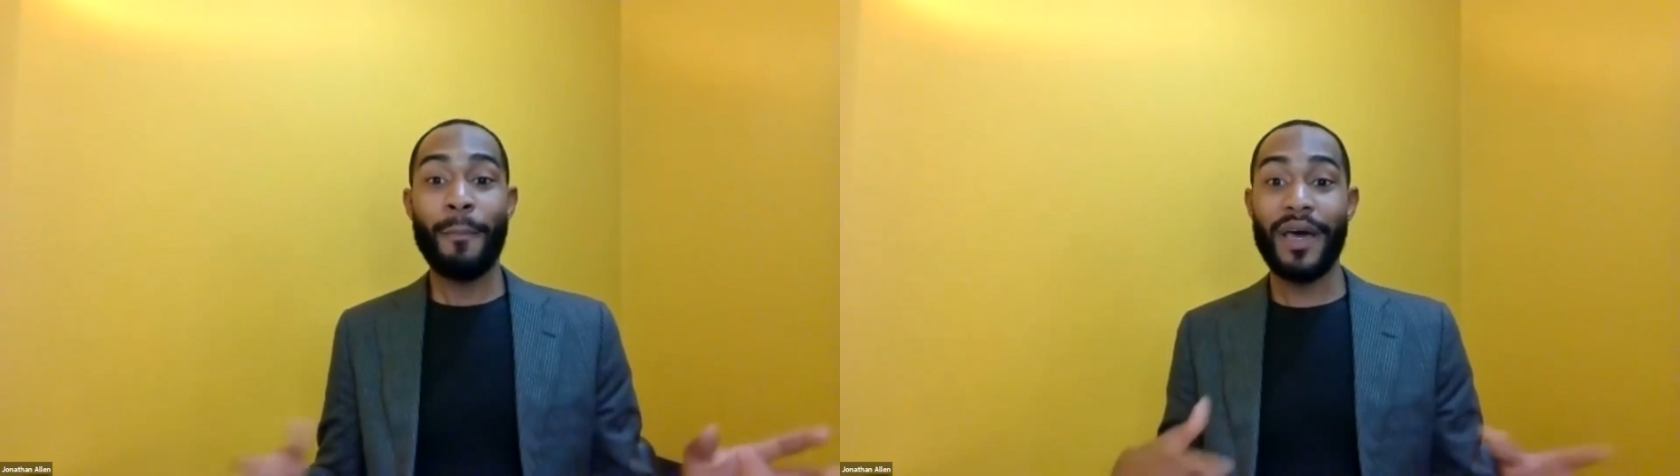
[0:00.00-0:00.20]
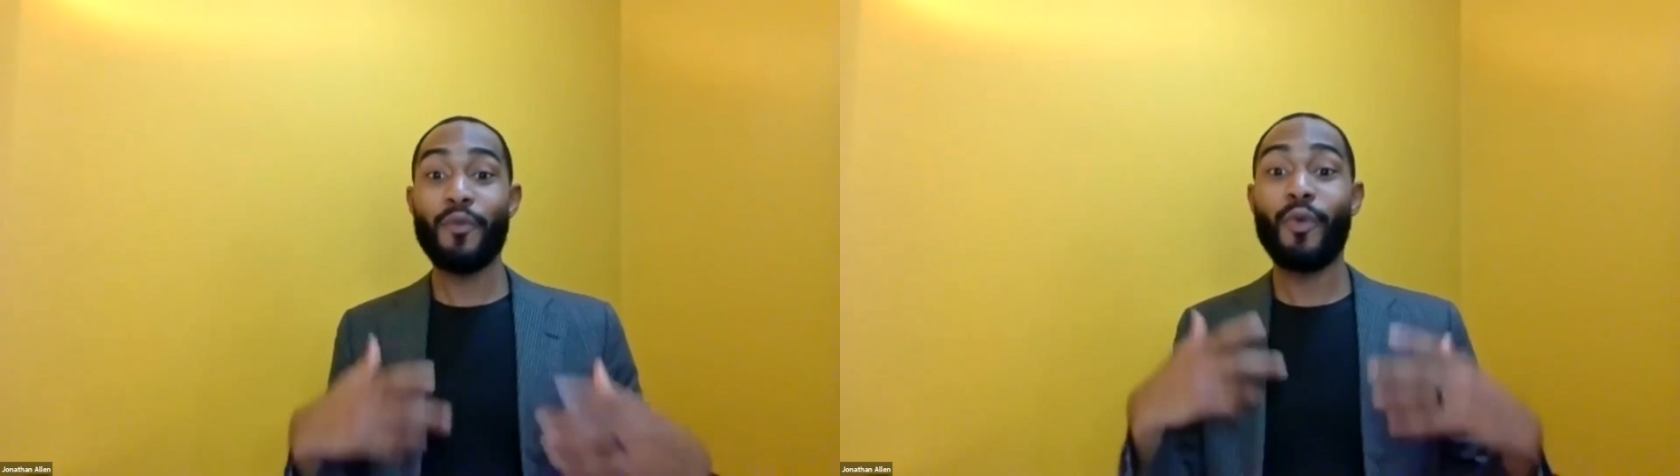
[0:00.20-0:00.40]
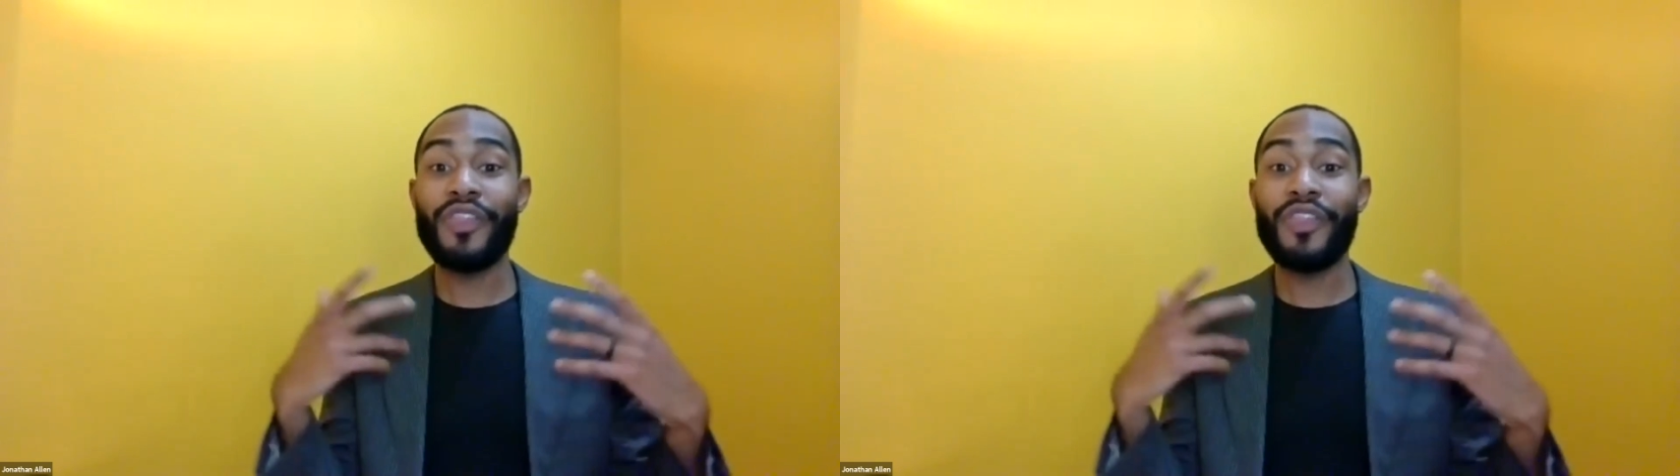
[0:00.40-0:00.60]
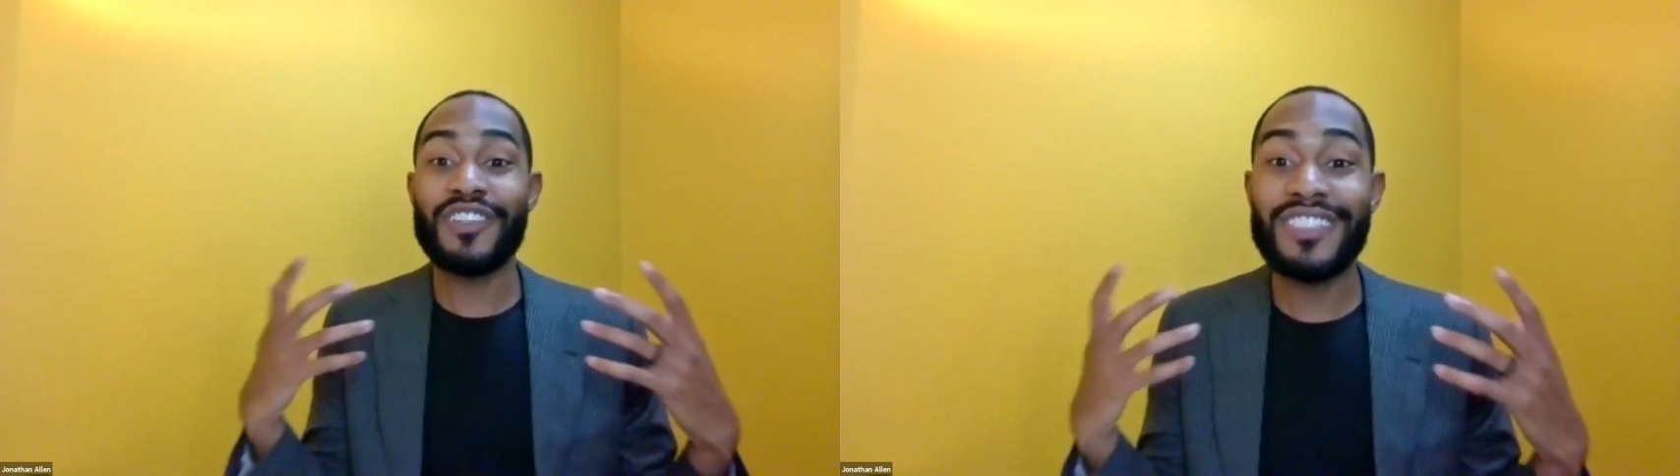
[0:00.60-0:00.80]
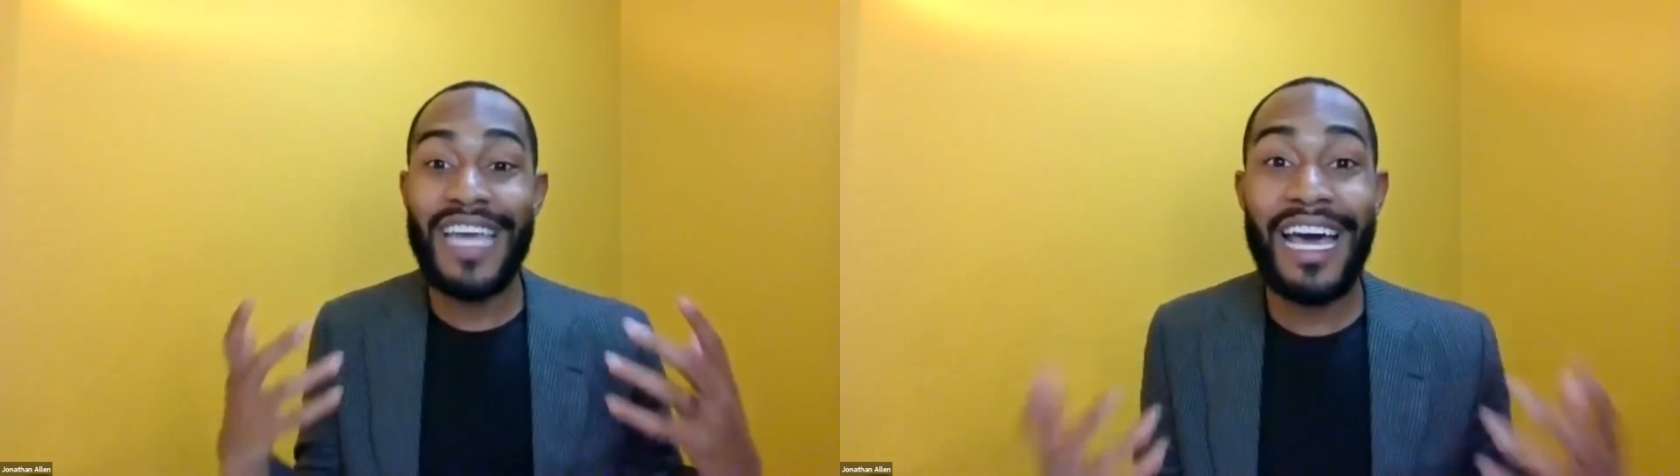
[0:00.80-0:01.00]
But what
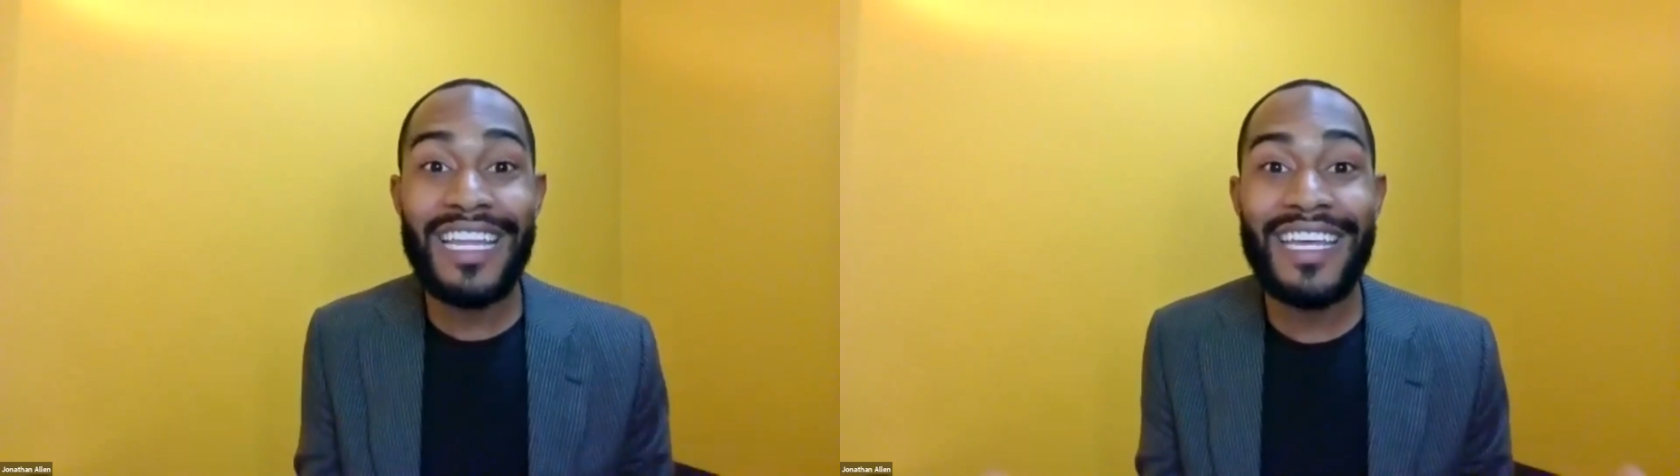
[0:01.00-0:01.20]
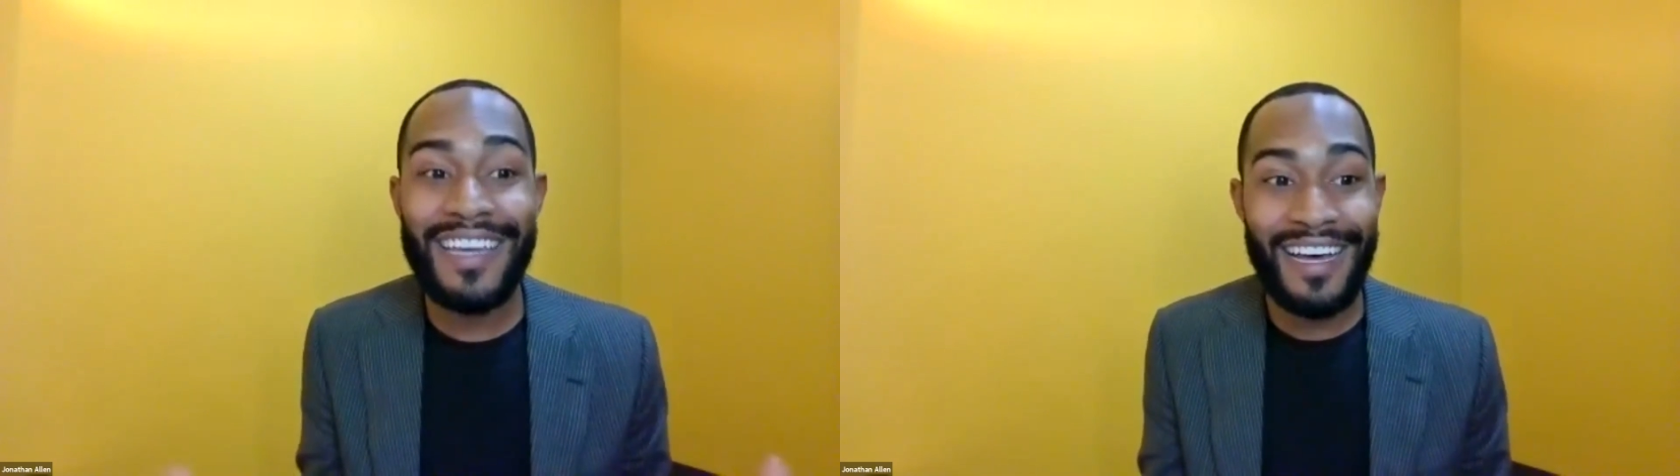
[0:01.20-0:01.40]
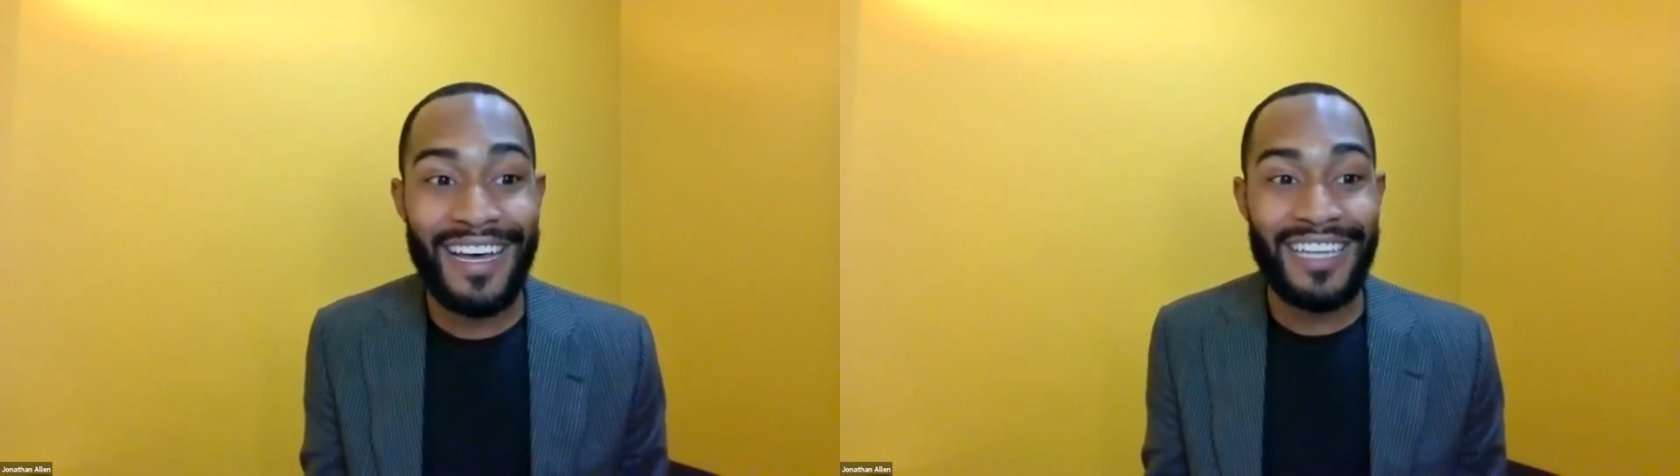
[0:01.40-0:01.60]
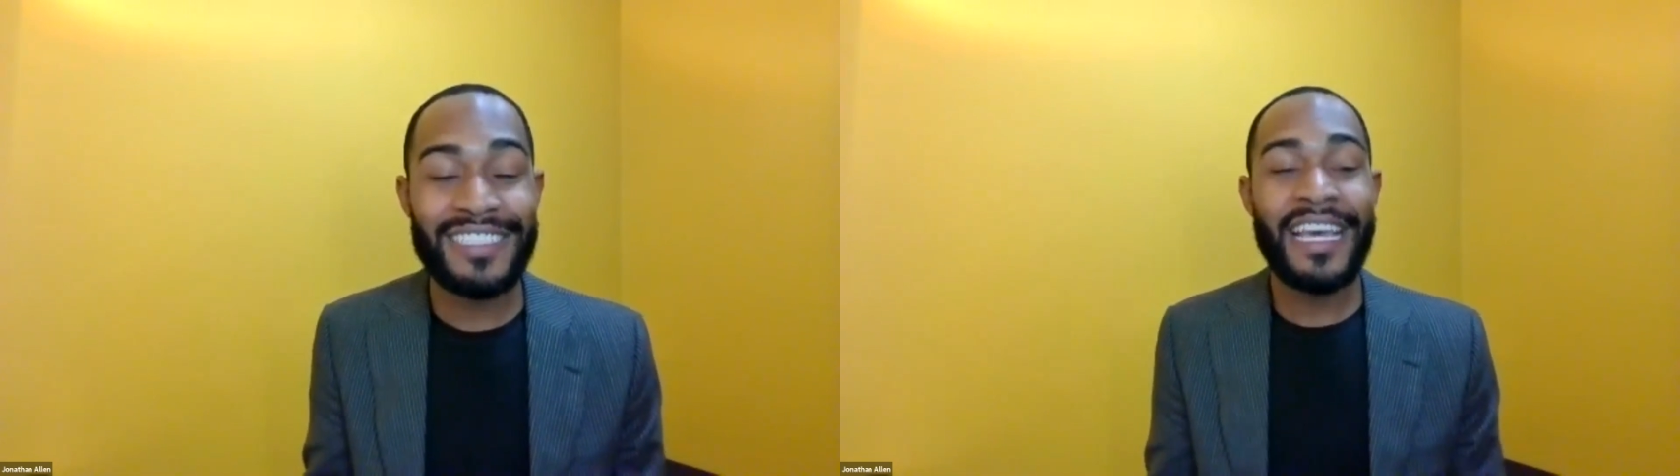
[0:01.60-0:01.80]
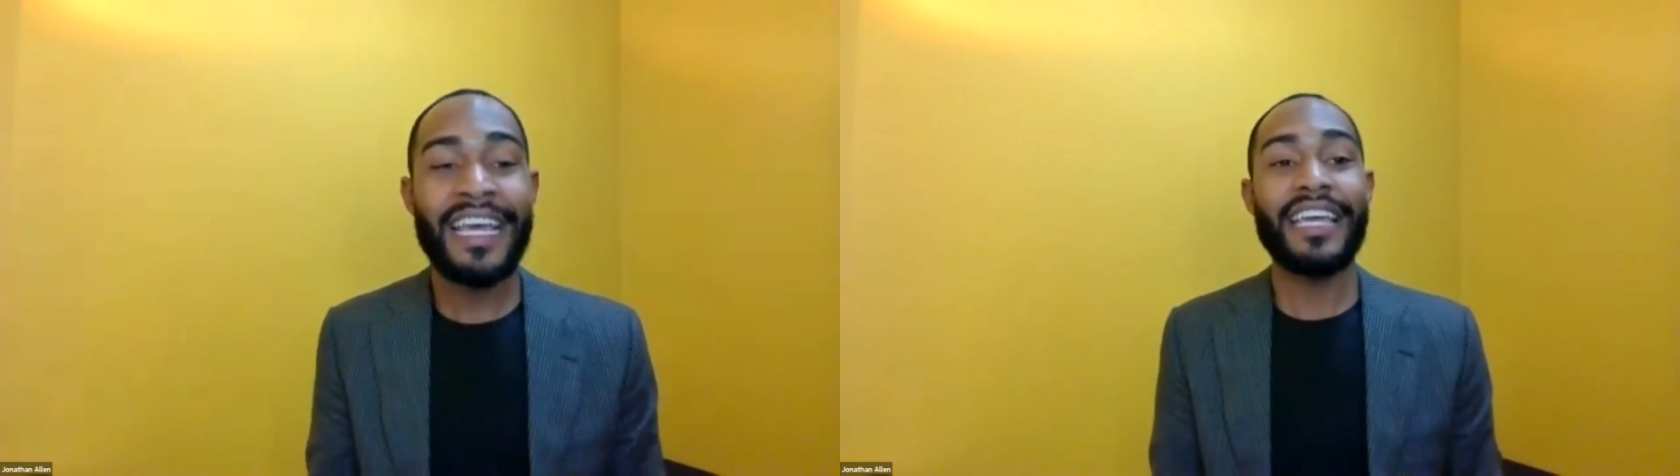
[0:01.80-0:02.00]
they're telling us